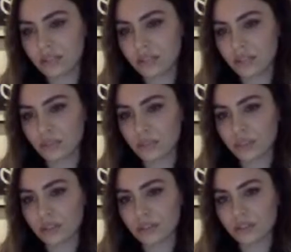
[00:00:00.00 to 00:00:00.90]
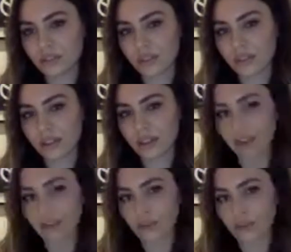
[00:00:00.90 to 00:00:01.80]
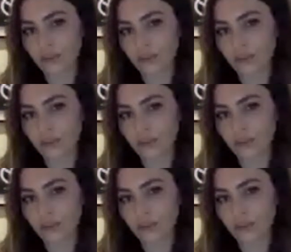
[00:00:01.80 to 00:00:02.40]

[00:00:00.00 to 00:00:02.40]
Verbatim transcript: Like a puzzle, something like that for verse two.